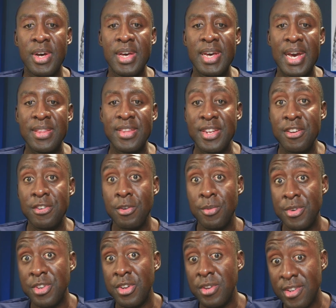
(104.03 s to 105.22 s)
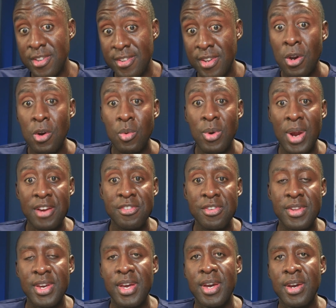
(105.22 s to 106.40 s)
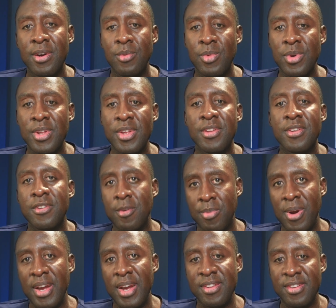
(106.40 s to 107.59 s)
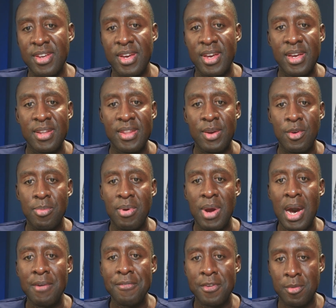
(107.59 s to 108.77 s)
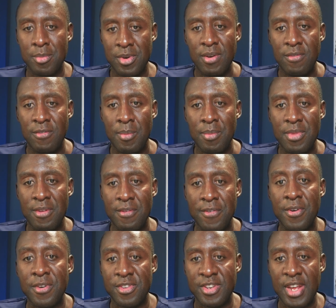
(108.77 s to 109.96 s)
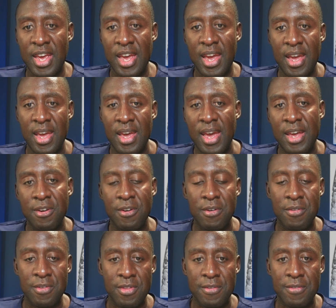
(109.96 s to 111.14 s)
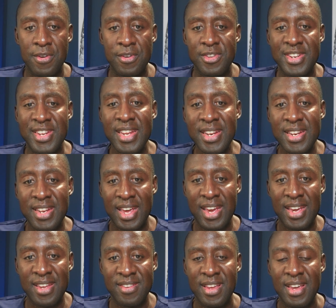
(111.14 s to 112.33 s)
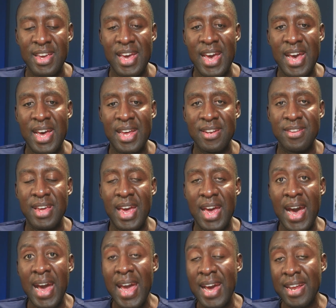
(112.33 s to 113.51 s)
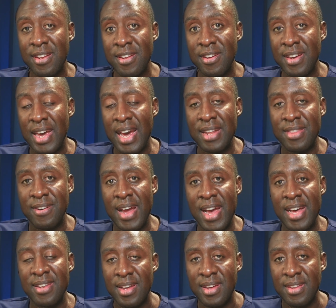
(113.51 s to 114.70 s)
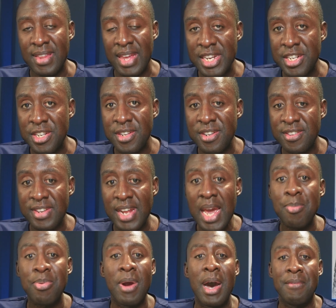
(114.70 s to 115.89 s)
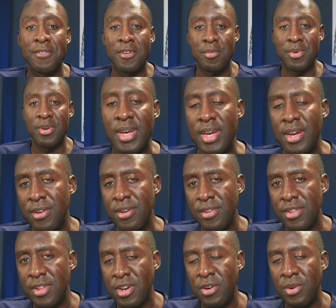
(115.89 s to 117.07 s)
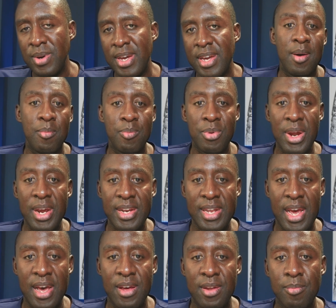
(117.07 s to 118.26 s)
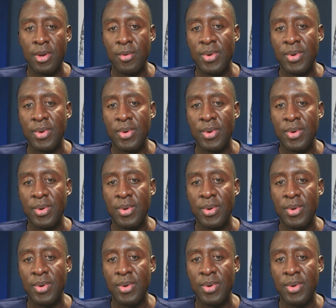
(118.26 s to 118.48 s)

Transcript: And the initial results were actually really surprising. They were profitable from the first day and over the first 10 days. And I had a look at their ads. They should stay profitable. Here's the quick breakdown.